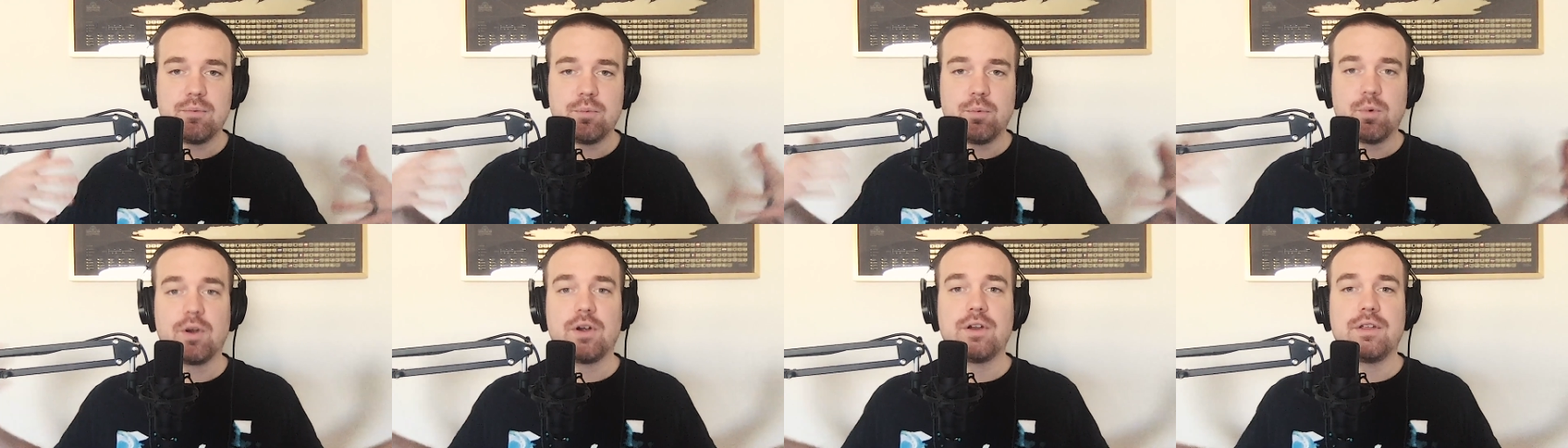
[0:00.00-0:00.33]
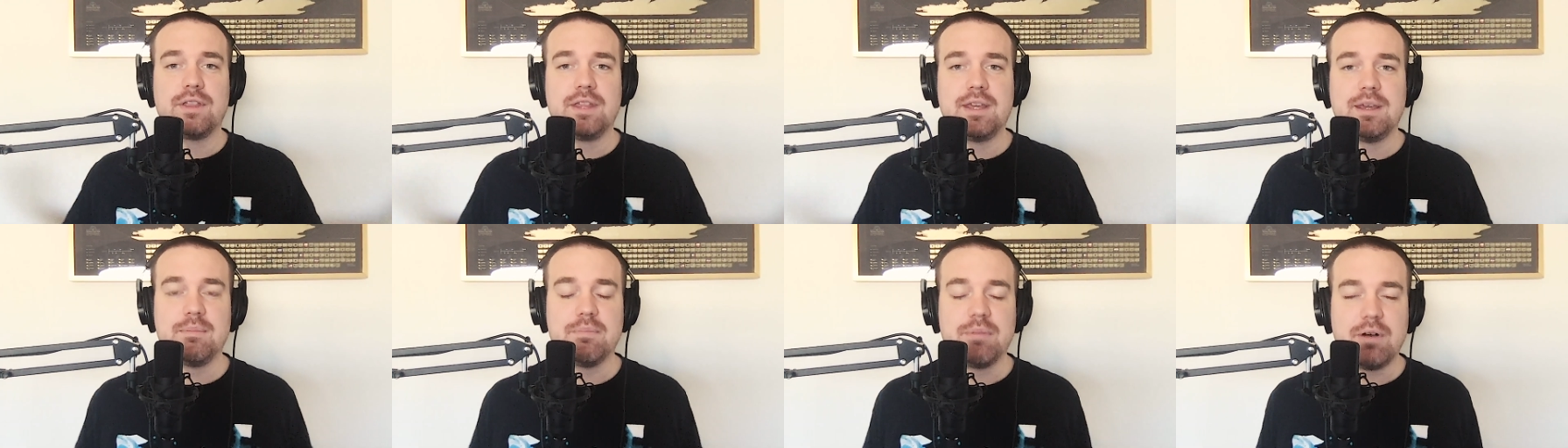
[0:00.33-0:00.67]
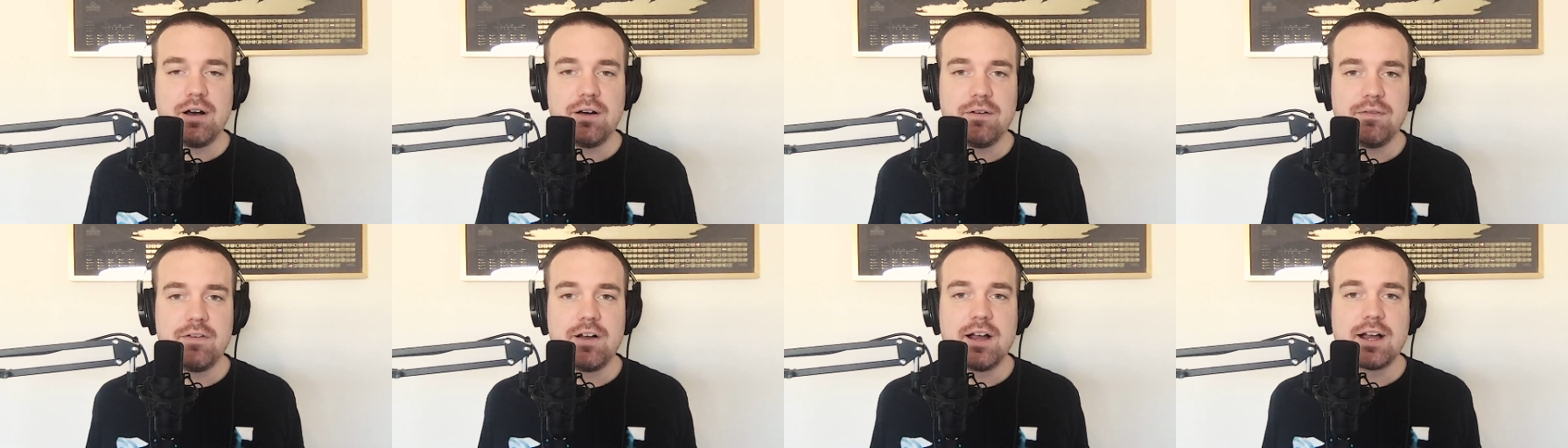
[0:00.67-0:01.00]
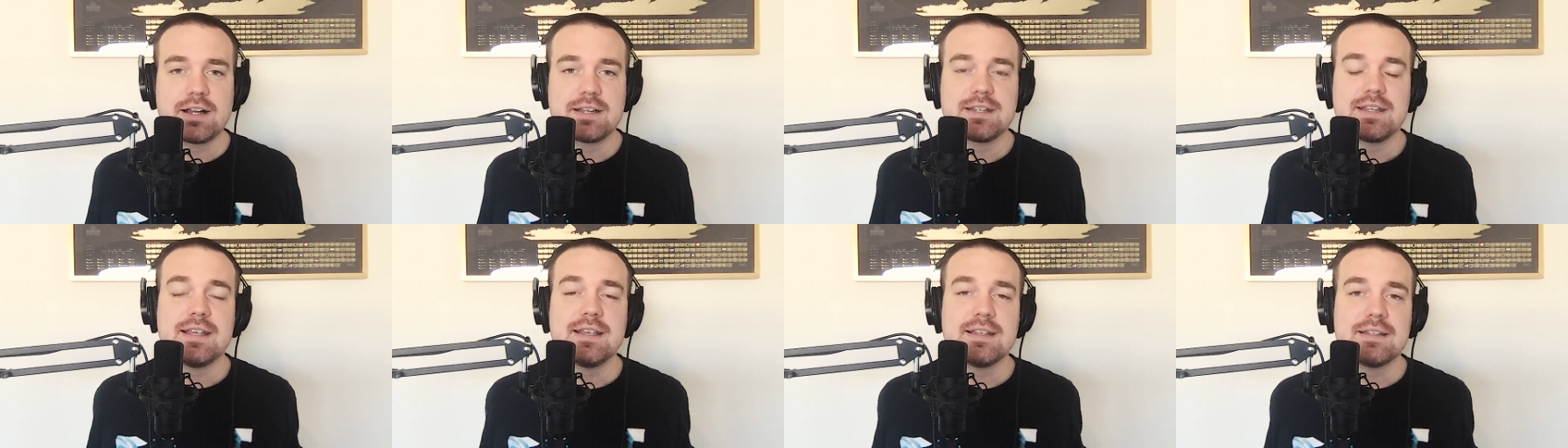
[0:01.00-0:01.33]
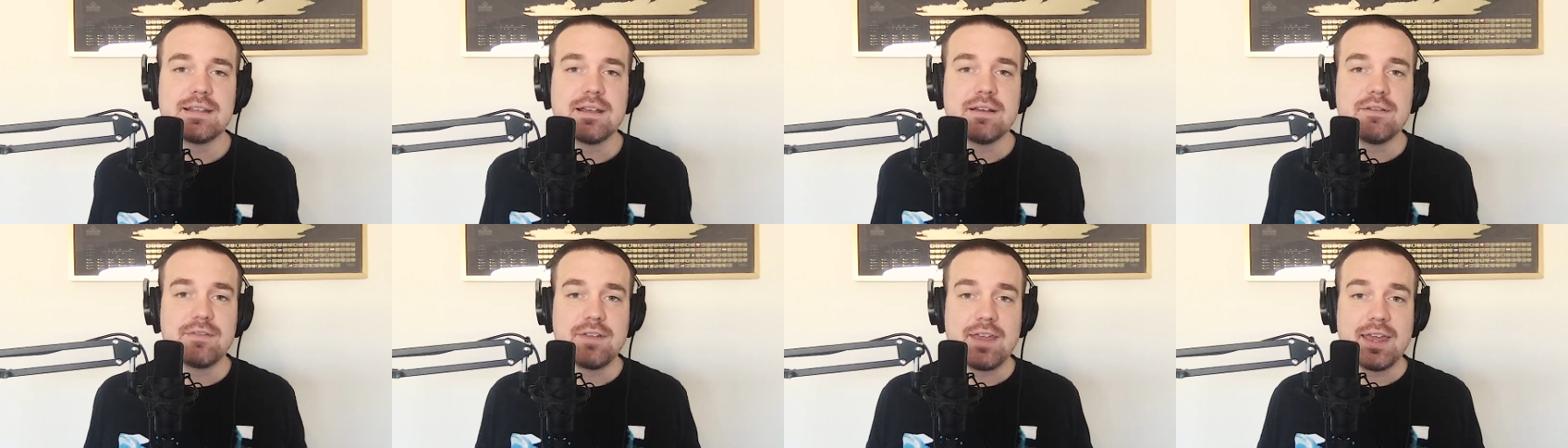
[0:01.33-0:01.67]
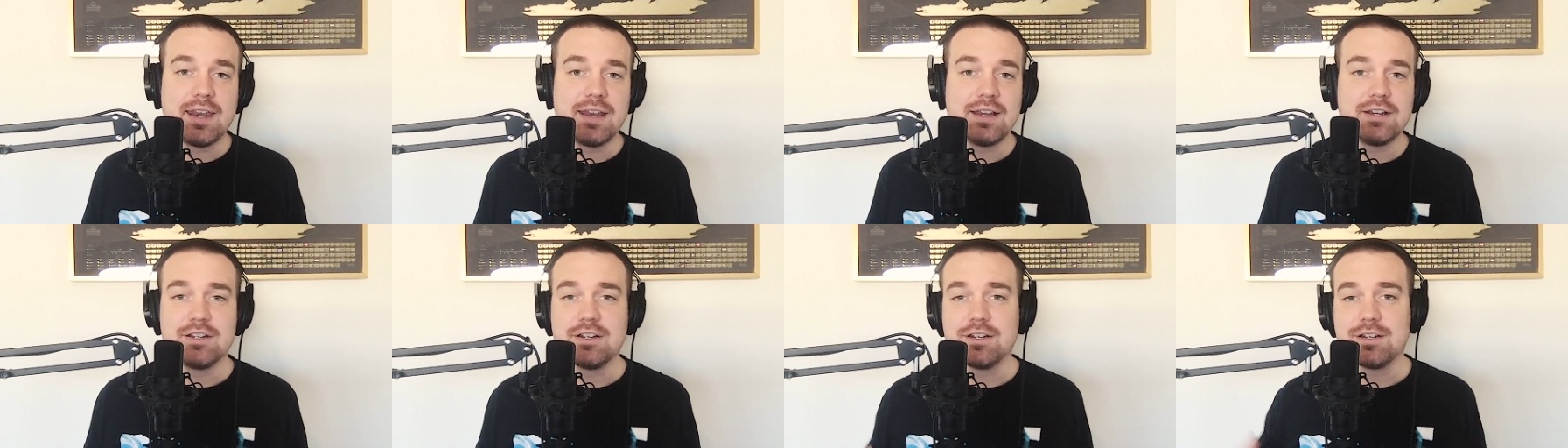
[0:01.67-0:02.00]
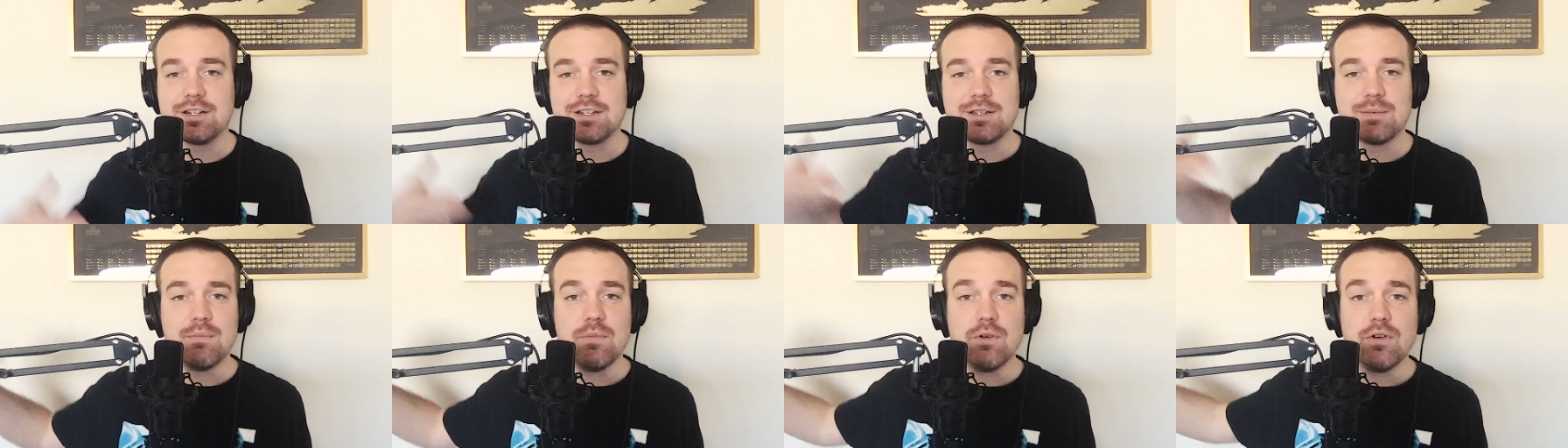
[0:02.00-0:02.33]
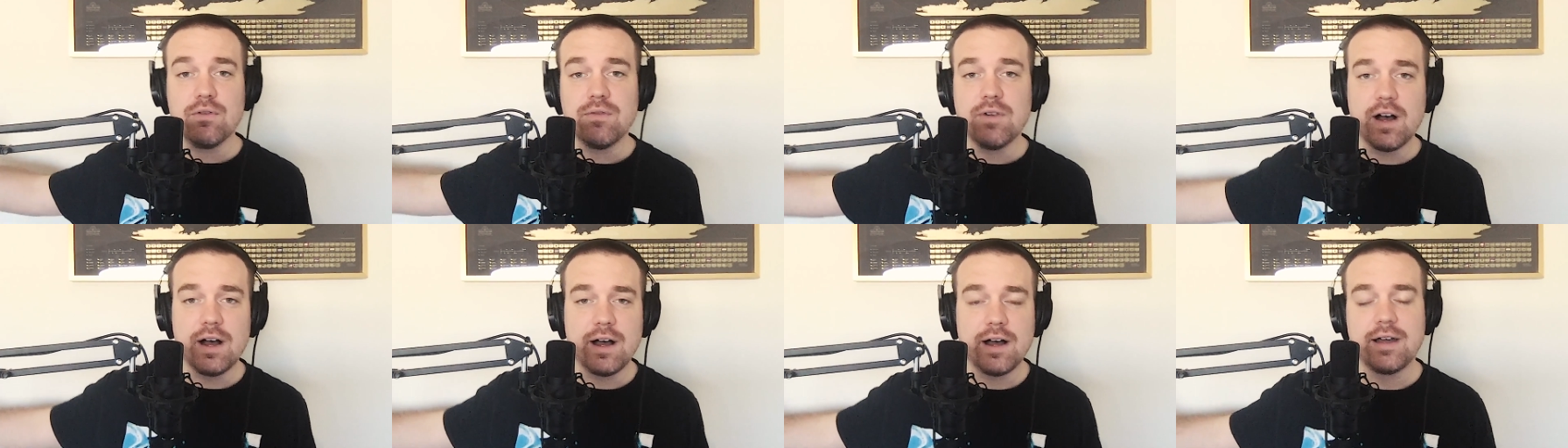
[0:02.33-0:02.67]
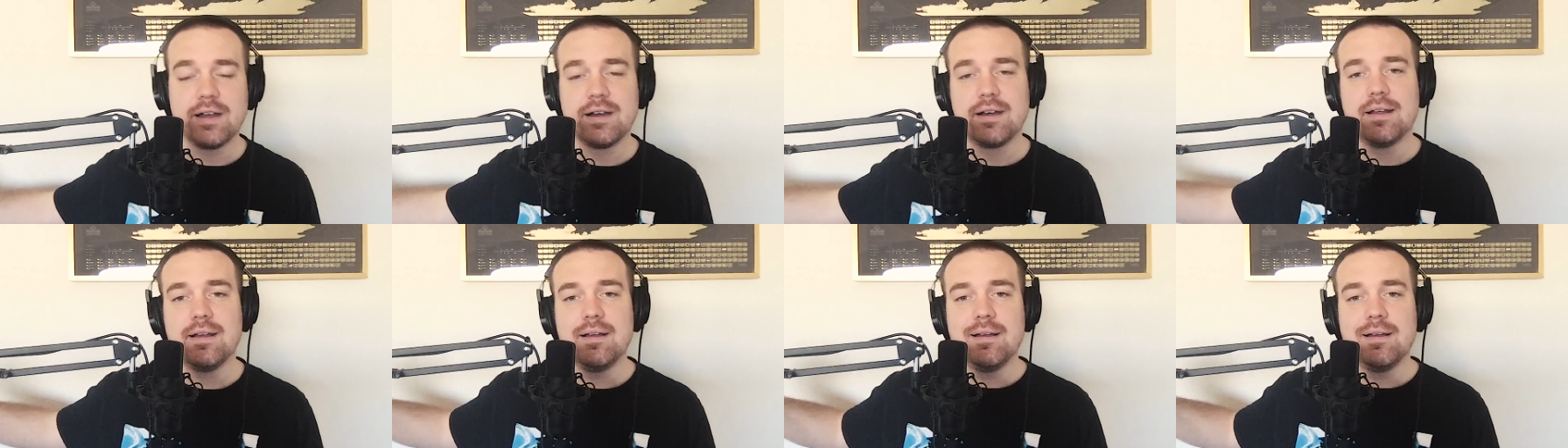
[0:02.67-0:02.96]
worthy Paul Fox is of getting to just move on,